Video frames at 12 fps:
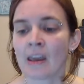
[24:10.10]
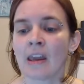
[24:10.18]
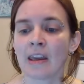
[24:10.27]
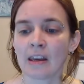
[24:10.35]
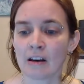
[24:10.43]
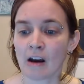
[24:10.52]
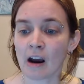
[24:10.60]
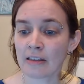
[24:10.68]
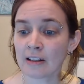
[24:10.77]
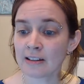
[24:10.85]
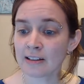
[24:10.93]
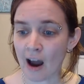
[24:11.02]
Here
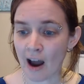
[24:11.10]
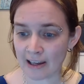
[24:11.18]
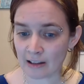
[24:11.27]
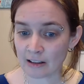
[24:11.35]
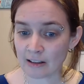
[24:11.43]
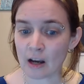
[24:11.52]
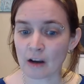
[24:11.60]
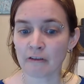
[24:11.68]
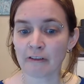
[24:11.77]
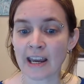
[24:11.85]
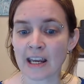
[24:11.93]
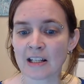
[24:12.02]
are the tiles
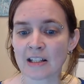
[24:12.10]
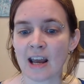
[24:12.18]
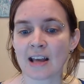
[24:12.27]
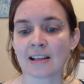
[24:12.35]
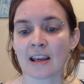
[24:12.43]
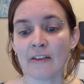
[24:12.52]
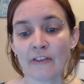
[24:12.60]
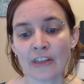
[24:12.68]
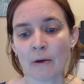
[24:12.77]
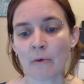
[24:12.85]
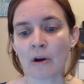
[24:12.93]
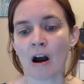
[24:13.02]
arranged as if
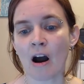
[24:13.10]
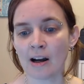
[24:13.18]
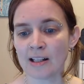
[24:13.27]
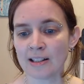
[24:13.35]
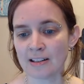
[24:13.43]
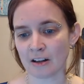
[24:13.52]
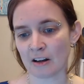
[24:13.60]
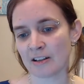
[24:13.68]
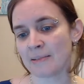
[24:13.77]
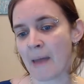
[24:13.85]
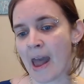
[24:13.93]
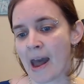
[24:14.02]
they were on
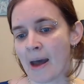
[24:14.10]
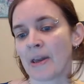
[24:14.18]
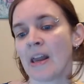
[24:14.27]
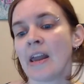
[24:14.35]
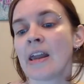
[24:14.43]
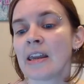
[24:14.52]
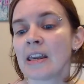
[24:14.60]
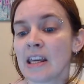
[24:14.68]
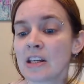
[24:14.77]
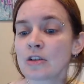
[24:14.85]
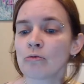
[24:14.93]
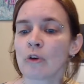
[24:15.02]
Stull's map.
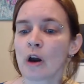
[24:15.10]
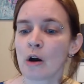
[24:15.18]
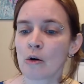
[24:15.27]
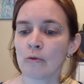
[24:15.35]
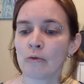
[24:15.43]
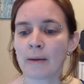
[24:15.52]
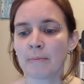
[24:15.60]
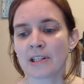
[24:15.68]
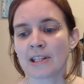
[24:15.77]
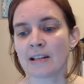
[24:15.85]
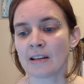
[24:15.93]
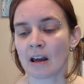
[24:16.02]
Each row
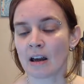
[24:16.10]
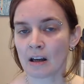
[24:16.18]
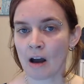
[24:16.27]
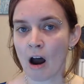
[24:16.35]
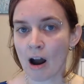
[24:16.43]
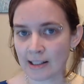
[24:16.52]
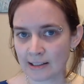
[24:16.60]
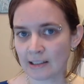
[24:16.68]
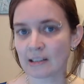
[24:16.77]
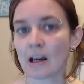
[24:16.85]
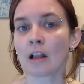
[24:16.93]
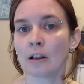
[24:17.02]
represents a
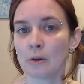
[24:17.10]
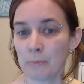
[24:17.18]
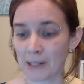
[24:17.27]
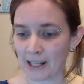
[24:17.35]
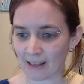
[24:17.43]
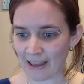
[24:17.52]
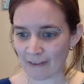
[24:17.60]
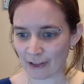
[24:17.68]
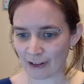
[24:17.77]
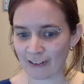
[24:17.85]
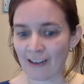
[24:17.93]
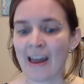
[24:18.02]
constant alumina
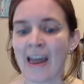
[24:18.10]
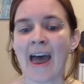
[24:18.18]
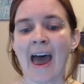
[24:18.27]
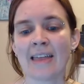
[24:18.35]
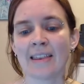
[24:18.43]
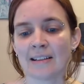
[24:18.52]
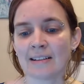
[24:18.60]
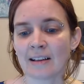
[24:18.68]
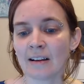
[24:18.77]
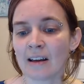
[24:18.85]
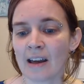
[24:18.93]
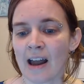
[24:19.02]
level, and the
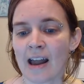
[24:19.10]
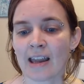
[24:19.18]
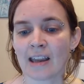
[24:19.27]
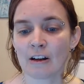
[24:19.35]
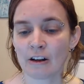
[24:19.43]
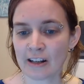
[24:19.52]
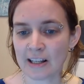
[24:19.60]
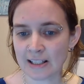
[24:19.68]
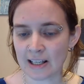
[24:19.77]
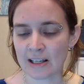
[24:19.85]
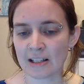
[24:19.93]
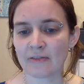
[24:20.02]
silica
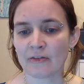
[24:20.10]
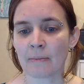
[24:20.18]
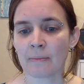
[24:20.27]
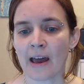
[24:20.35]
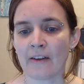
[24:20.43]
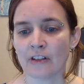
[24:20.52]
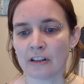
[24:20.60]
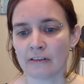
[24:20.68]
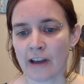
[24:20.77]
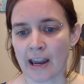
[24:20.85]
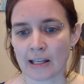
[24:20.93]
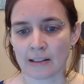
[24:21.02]
increases from left to
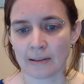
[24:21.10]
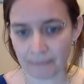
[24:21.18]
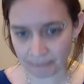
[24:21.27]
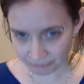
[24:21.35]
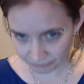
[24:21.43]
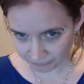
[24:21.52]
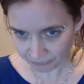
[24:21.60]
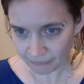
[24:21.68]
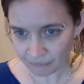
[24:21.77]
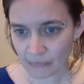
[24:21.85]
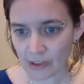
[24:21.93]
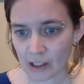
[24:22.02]
right.
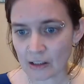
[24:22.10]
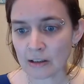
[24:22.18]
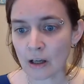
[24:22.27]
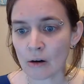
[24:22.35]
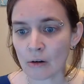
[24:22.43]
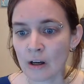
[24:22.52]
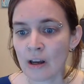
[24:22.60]
So,